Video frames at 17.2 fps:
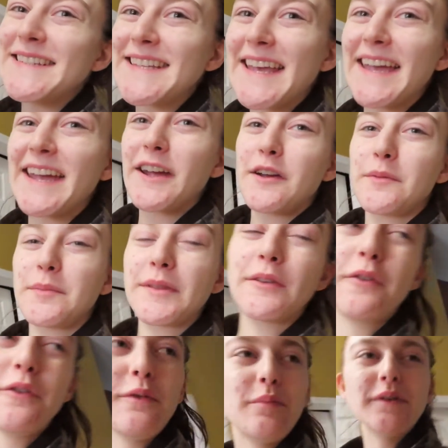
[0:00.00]
guys care, but
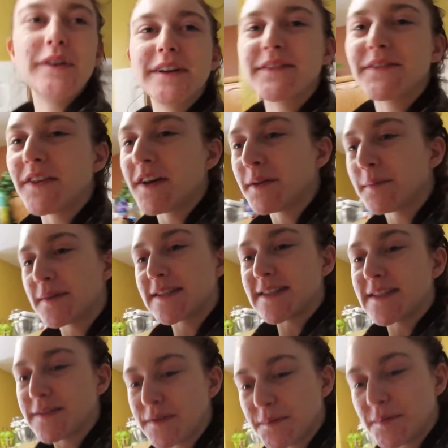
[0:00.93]
the whole point of
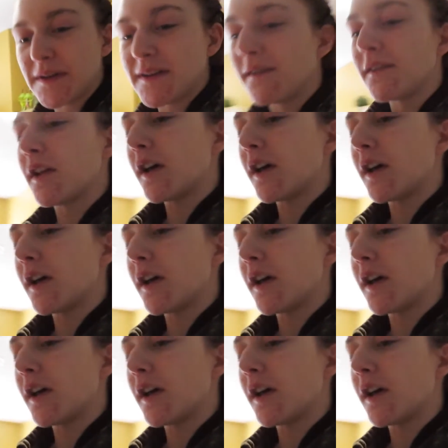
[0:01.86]
Vlogmas is for me to